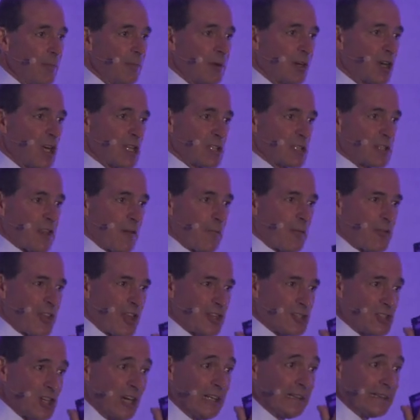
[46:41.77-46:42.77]
Because of
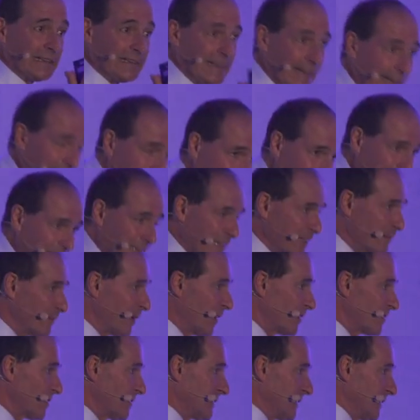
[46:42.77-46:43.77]
the gigantic
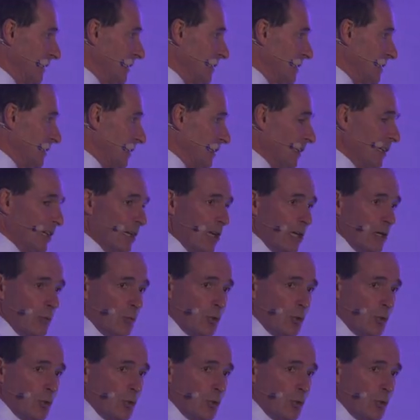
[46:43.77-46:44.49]
amount of data